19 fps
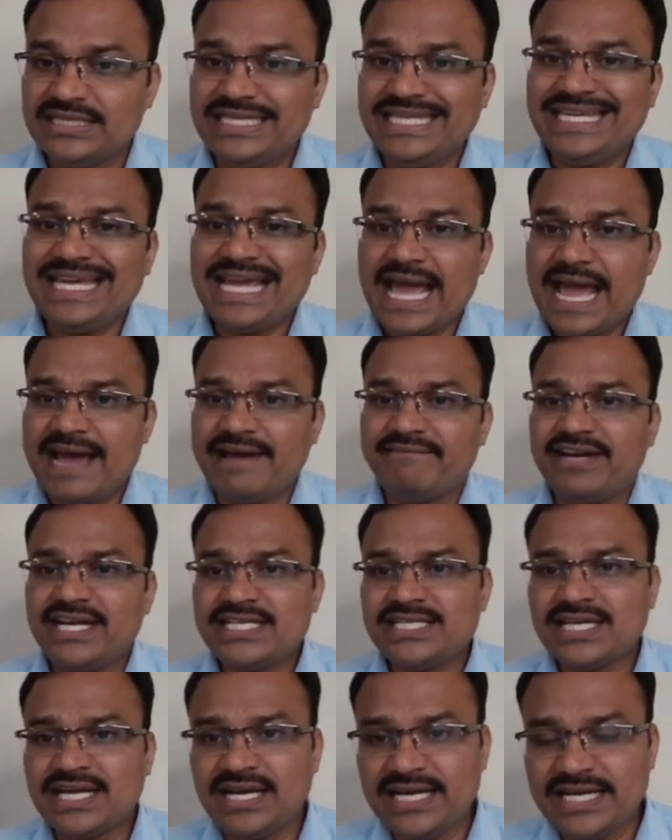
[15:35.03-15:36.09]
the
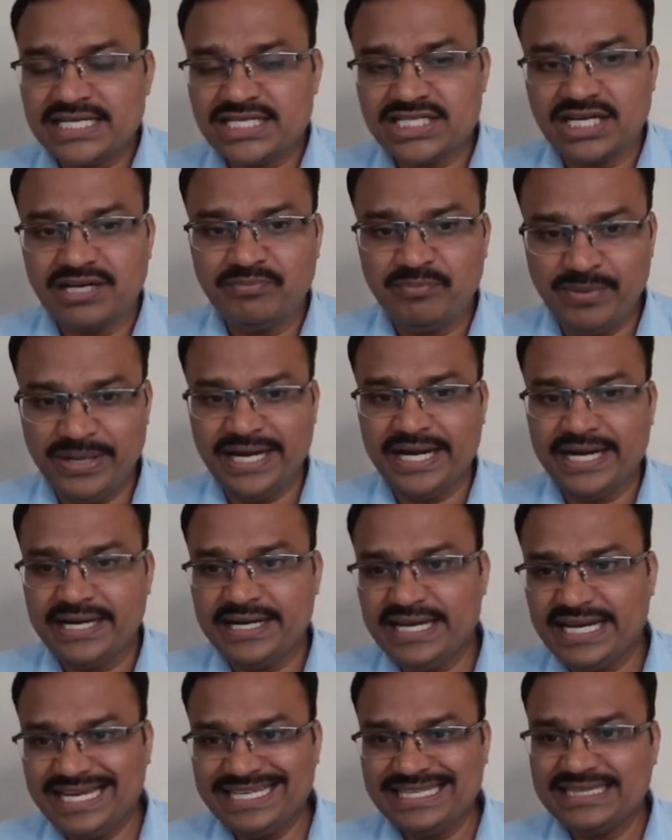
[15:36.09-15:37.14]
average collection
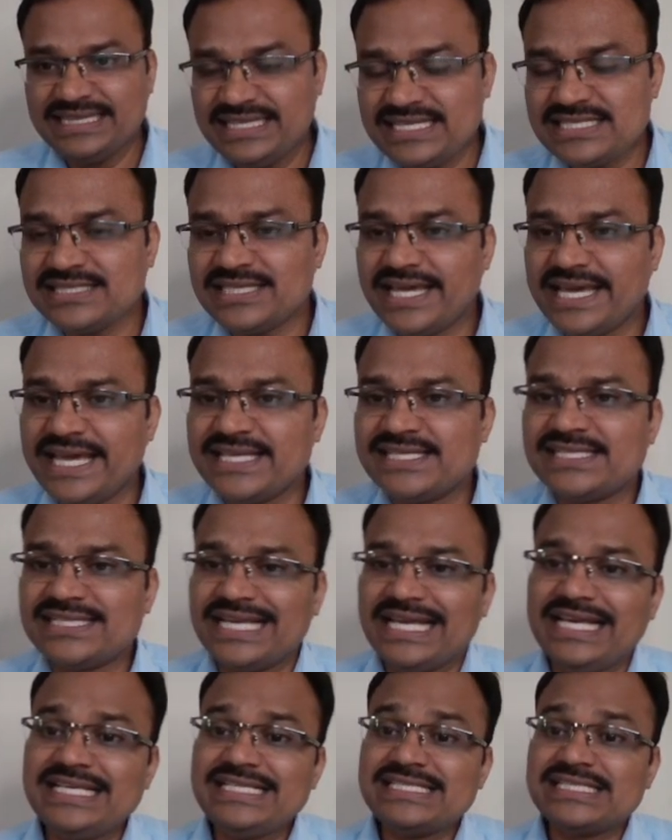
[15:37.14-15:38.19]
period in this case
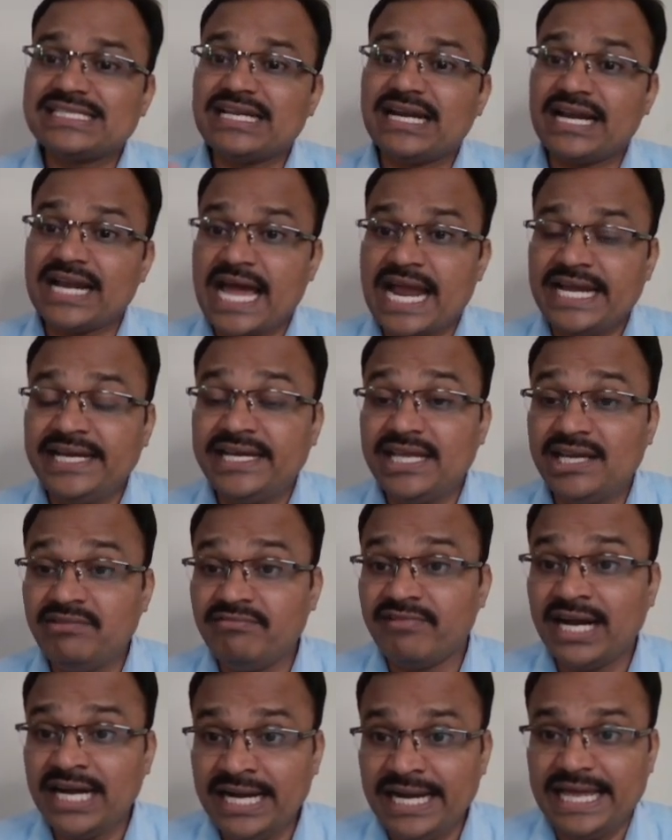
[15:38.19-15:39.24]
is
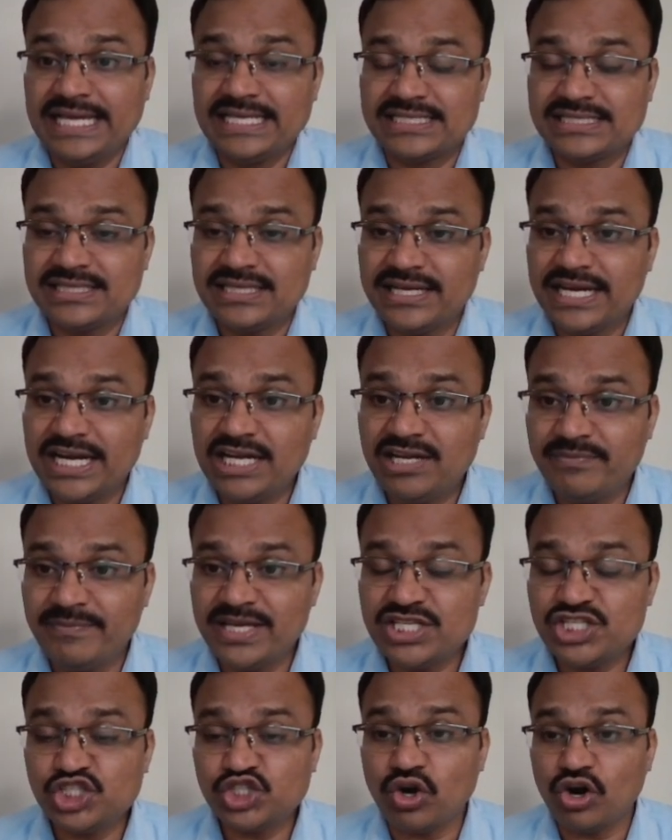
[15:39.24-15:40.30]
91 days. It
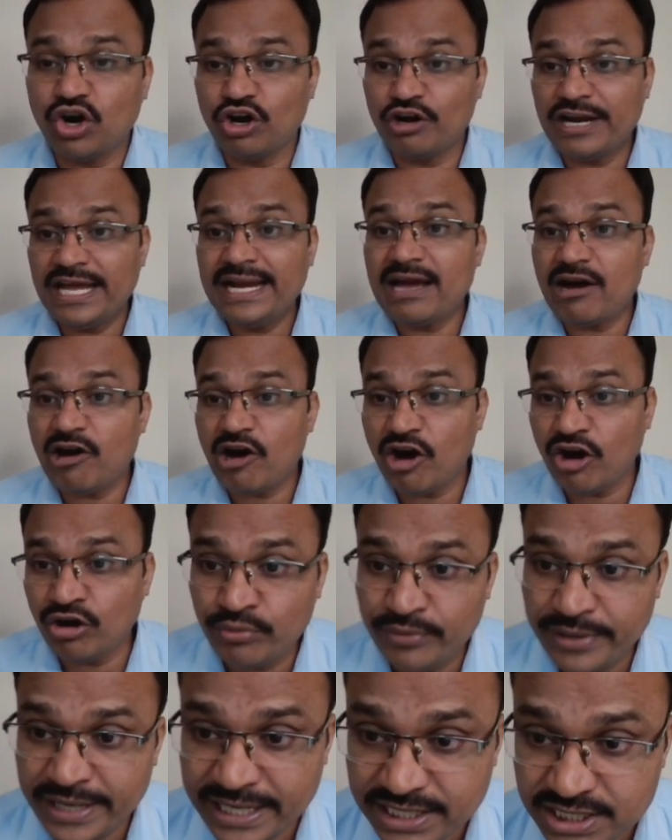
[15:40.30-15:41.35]
means on an
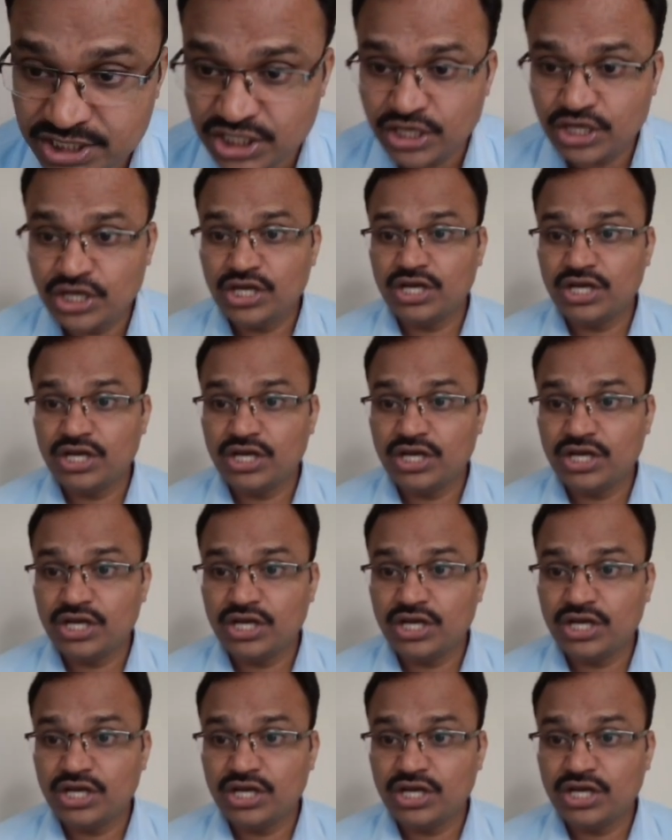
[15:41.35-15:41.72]
average,